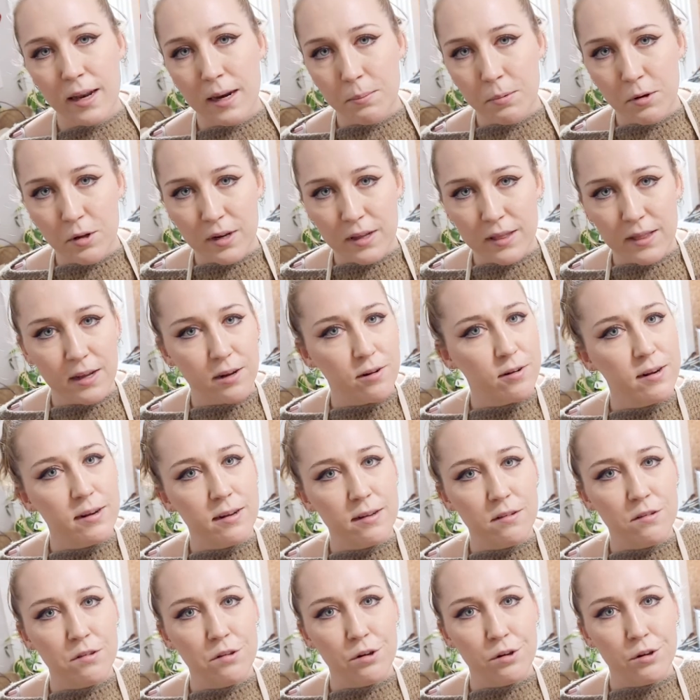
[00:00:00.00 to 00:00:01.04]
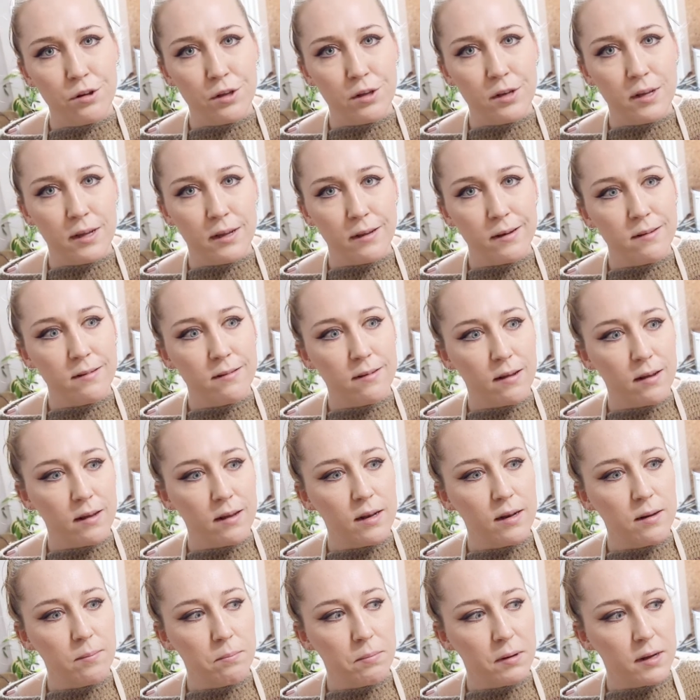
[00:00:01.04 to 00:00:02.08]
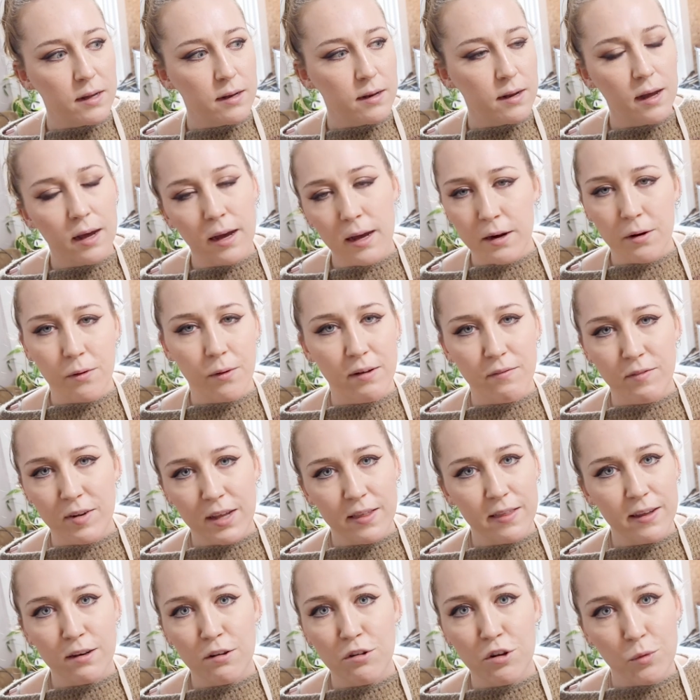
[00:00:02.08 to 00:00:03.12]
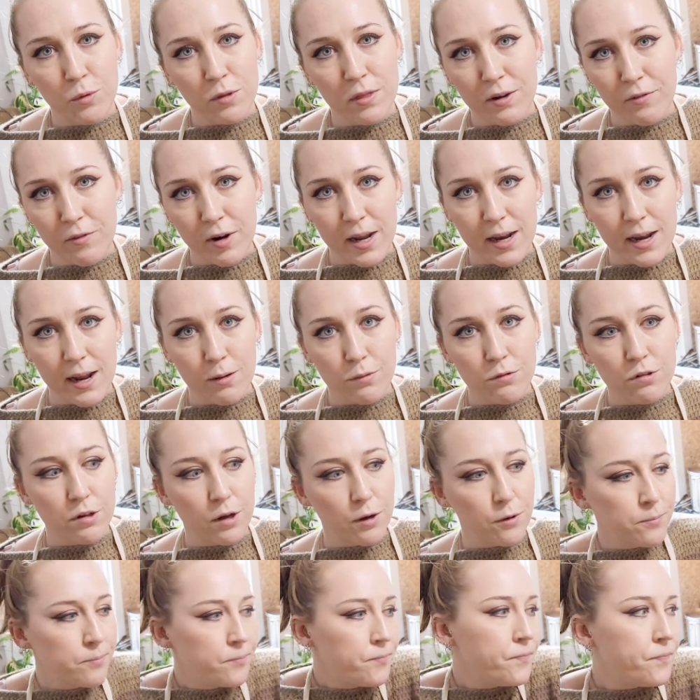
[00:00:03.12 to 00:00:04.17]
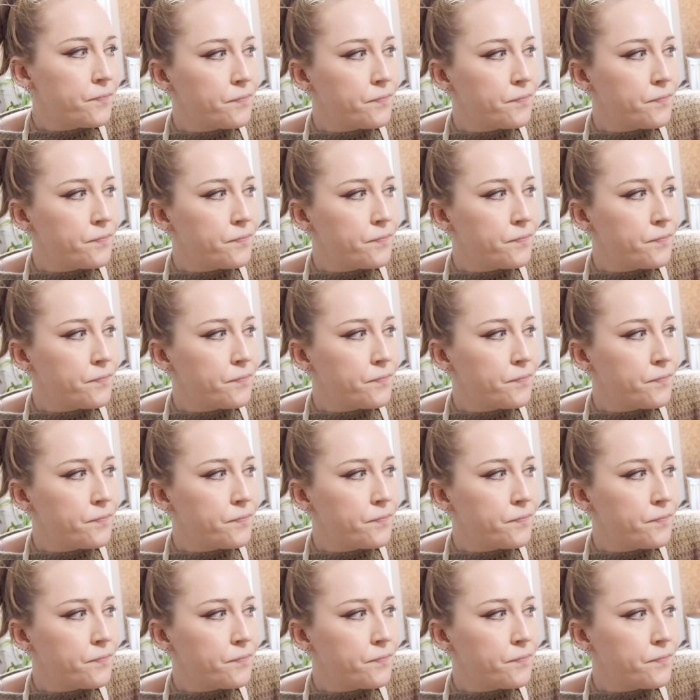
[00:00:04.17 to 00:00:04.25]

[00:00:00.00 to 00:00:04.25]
that I put in there is good and done, but I don't have anything to do with it right now, so.